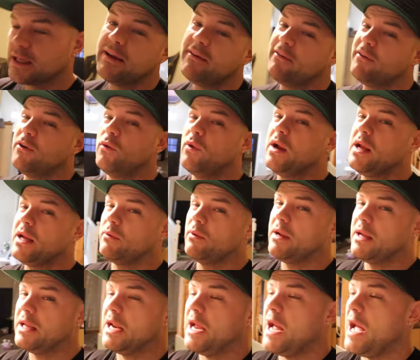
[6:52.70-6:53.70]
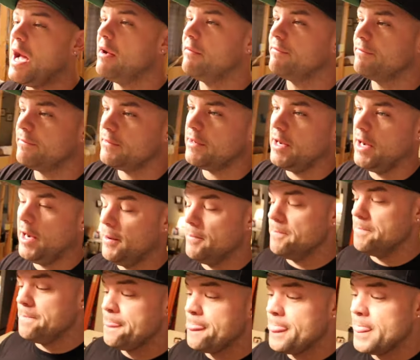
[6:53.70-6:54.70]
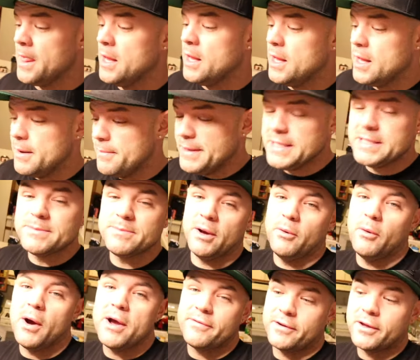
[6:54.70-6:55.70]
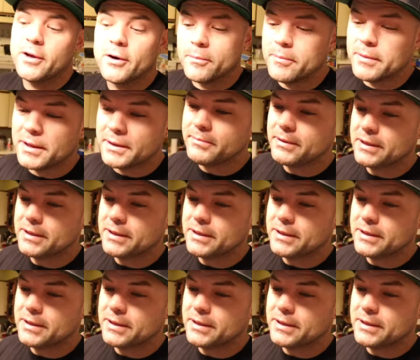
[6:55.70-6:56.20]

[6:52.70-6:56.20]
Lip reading: give it a week, week and a half, it means my wife killed me